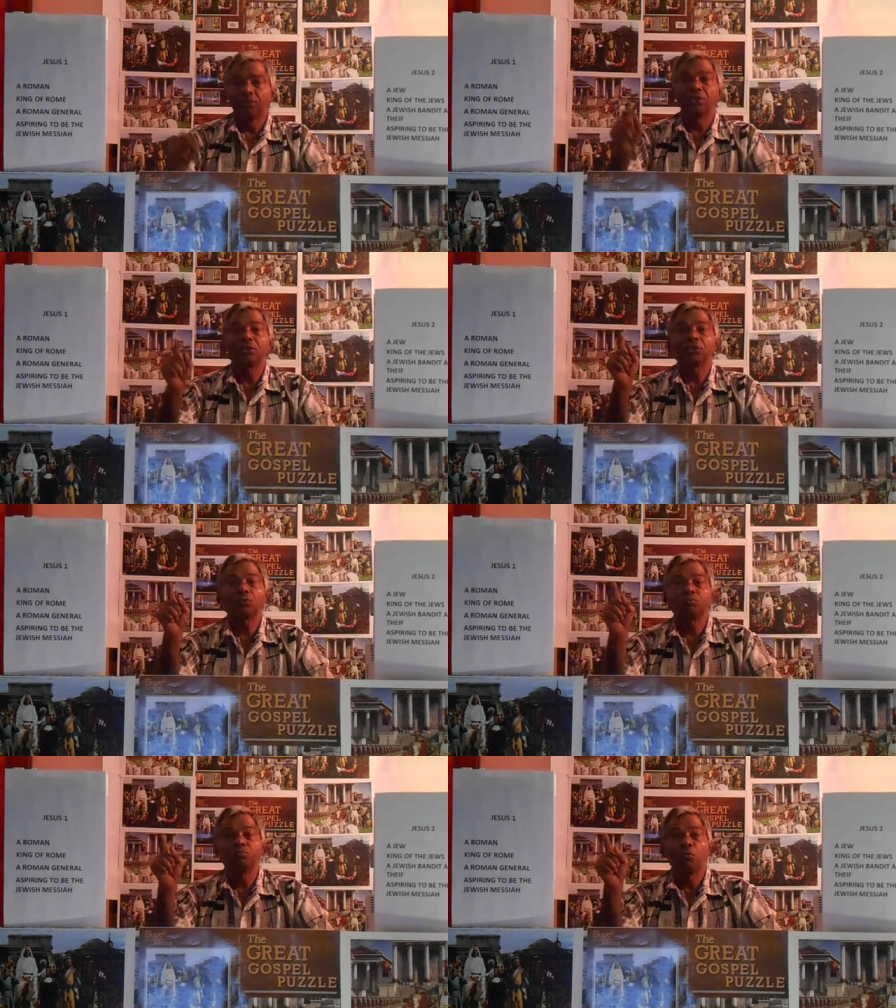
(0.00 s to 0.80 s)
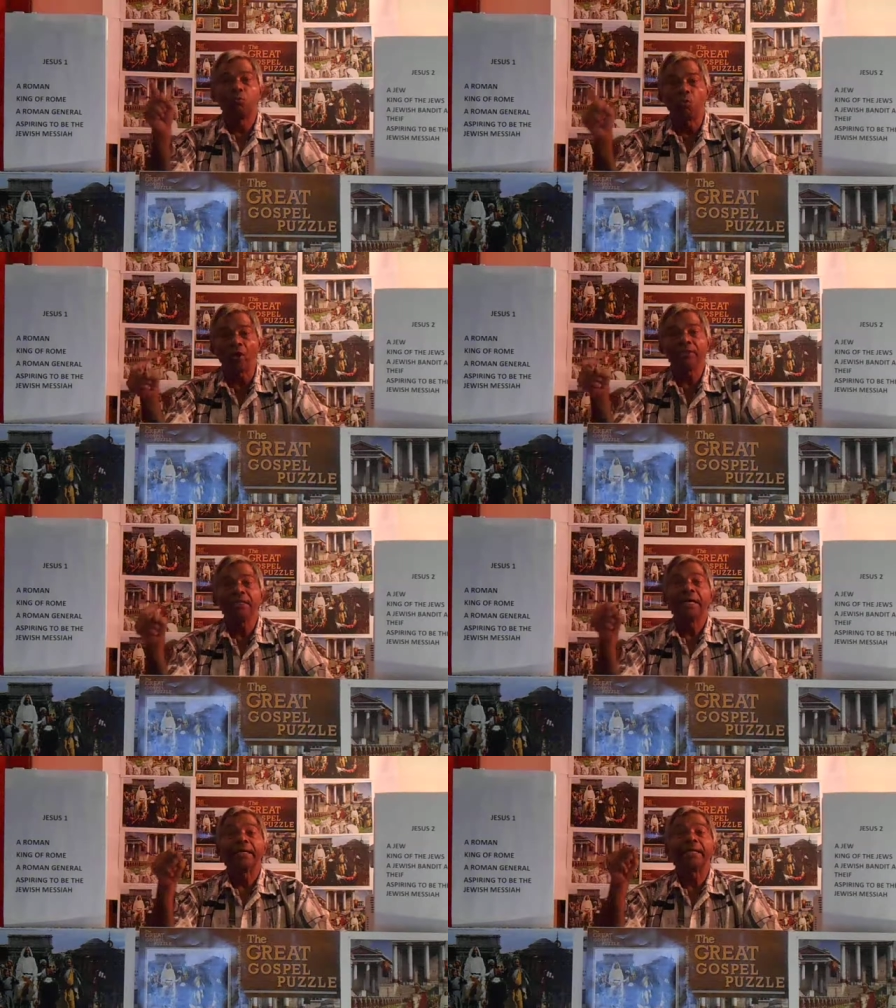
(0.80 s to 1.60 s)
Jesus 1,
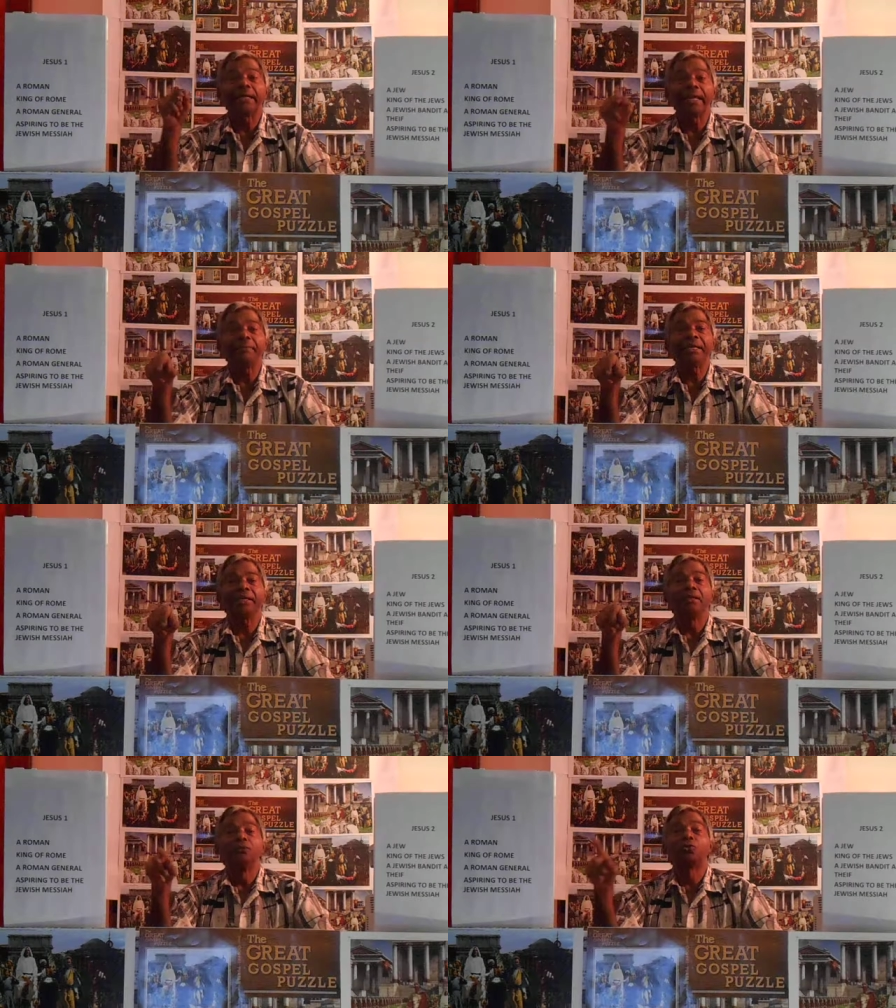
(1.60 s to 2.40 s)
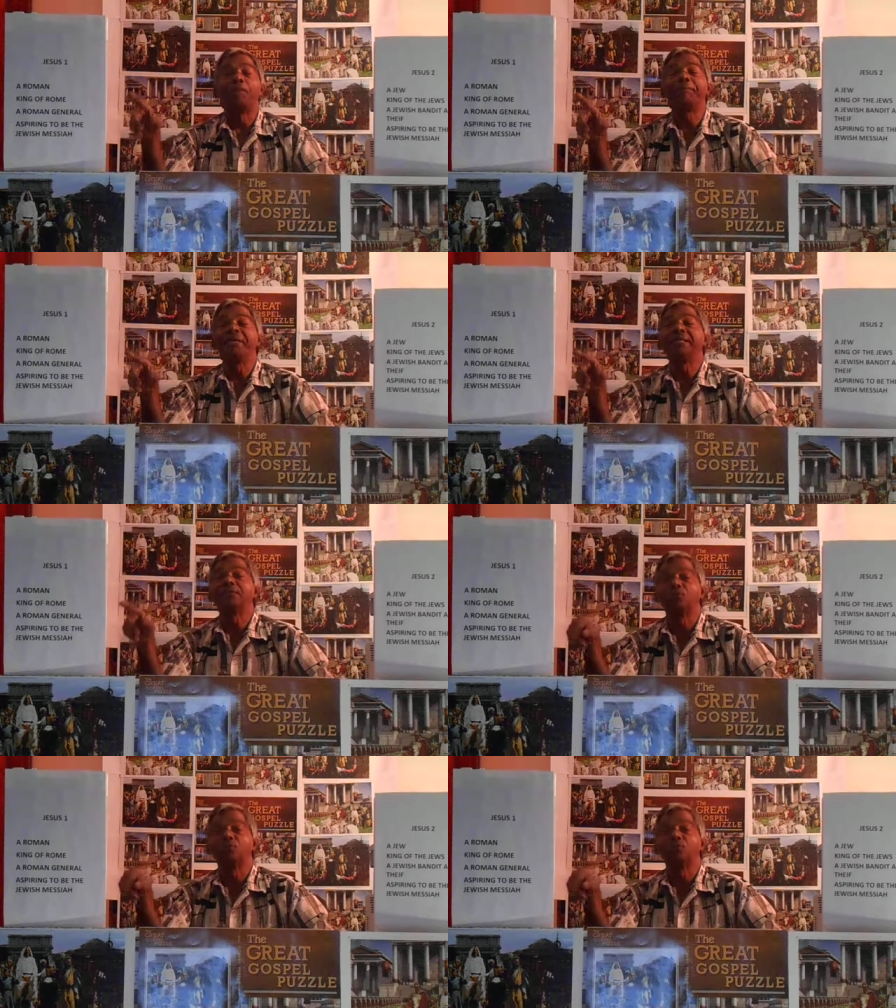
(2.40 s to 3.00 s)
claiming to be the